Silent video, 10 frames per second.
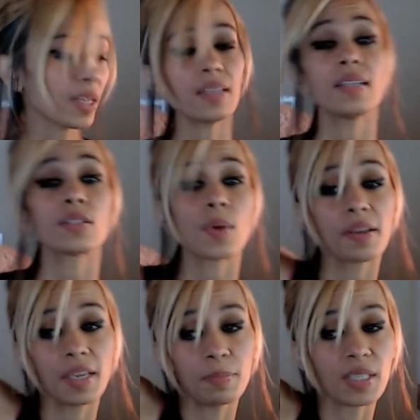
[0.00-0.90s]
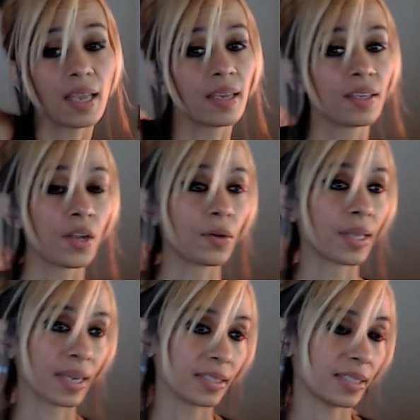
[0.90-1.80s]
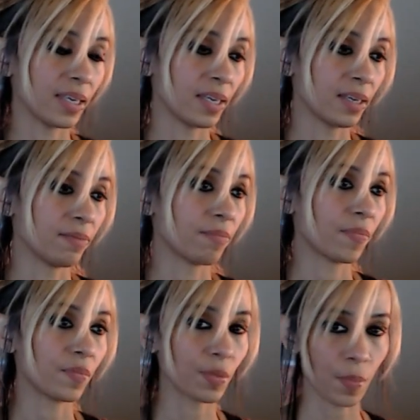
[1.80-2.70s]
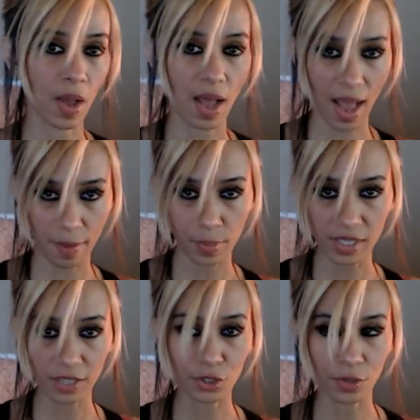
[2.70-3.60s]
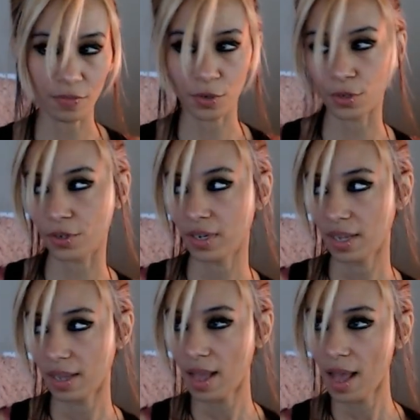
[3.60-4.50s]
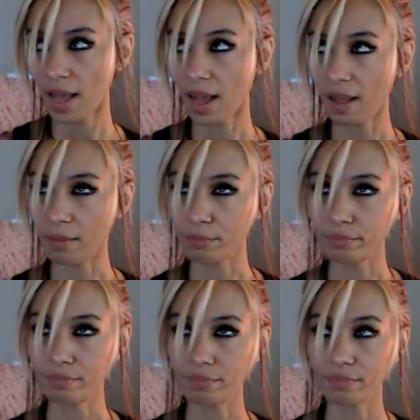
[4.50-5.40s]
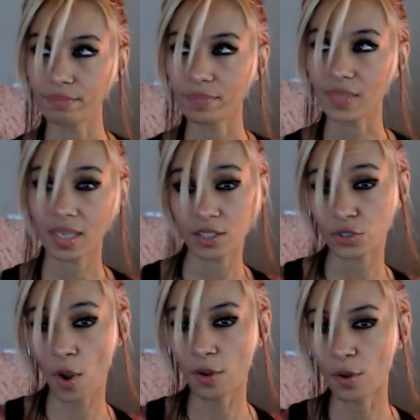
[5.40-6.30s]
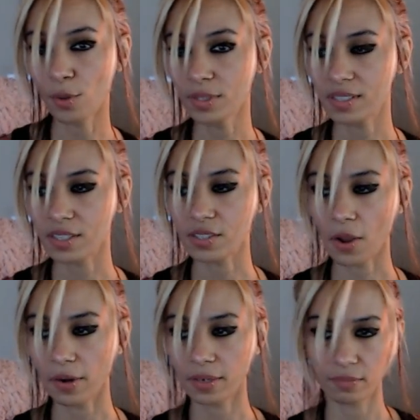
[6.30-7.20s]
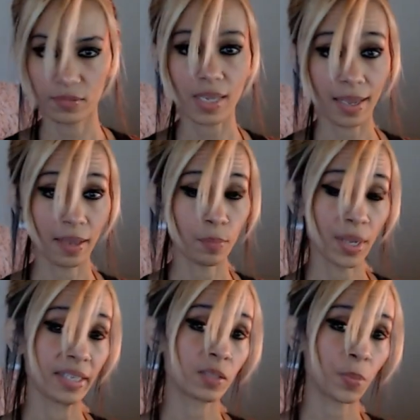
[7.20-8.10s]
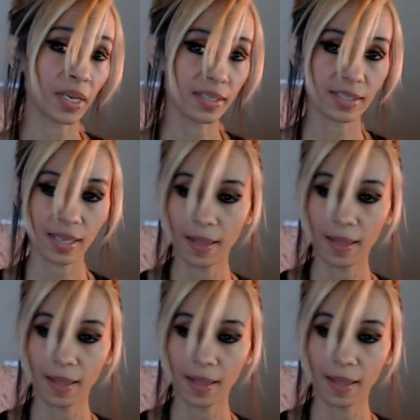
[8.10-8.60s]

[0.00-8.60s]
that's why i keep saying you know like i see the, a high potential for um like strongholds to start taking place because